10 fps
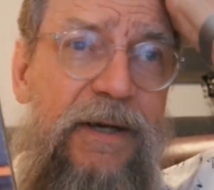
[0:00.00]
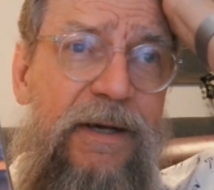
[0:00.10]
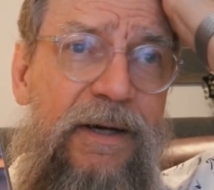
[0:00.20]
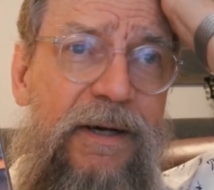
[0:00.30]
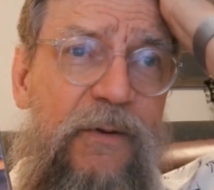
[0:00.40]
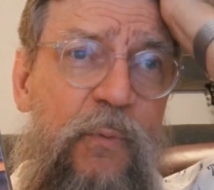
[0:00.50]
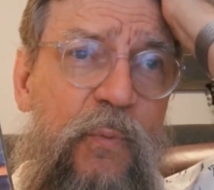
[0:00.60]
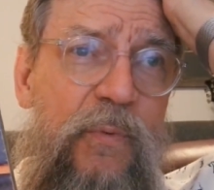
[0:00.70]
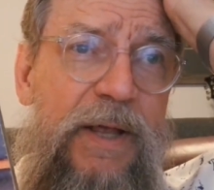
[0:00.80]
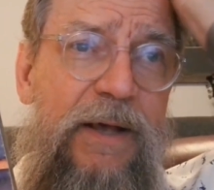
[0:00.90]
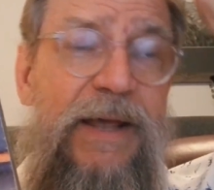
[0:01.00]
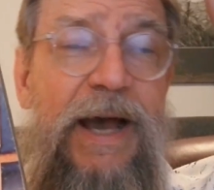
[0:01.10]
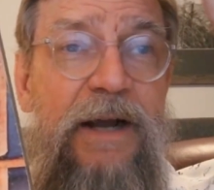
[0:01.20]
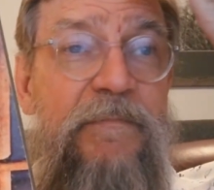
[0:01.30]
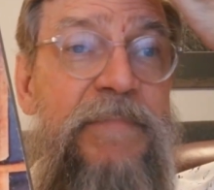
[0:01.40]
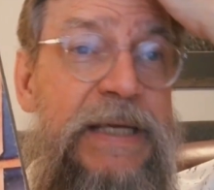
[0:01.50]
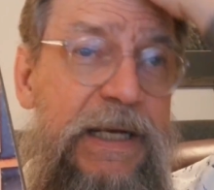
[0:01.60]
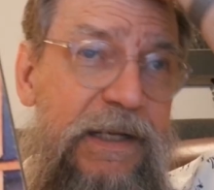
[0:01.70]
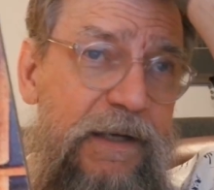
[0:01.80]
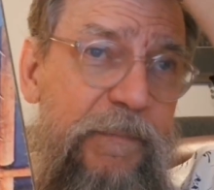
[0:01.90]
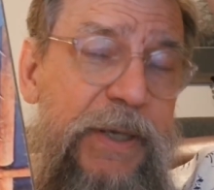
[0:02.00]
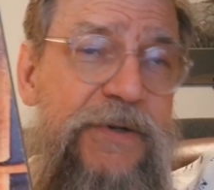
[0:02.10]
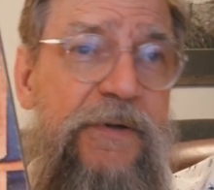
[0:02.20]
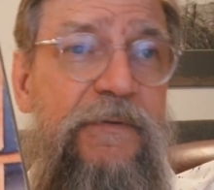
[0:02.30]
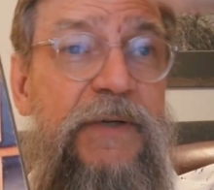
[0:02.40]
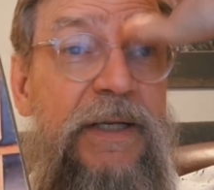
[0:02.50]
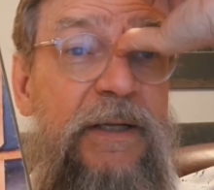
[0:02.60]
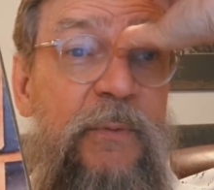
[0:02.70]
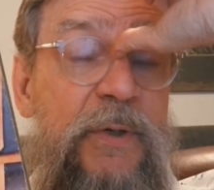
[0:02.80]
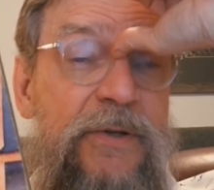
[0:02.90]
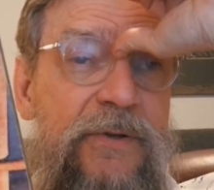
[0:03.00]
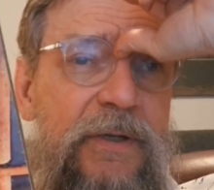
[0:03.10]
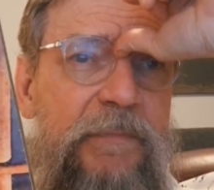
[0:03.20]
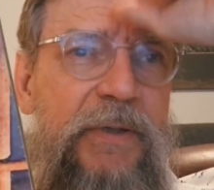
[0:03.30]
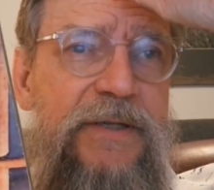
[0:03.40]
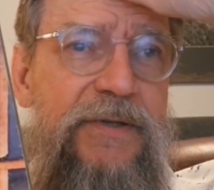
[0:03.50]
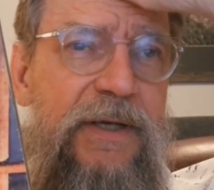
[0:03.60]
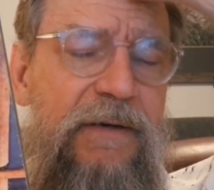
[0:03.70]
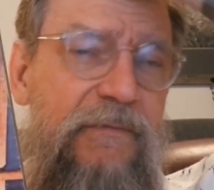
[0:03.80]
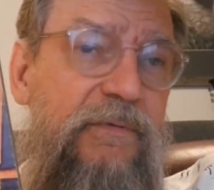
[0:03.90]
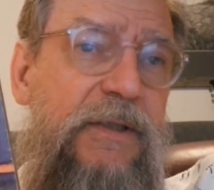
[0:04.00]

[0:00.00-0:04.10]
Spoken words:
out of Media, Pennsylvania, which is a good place to have,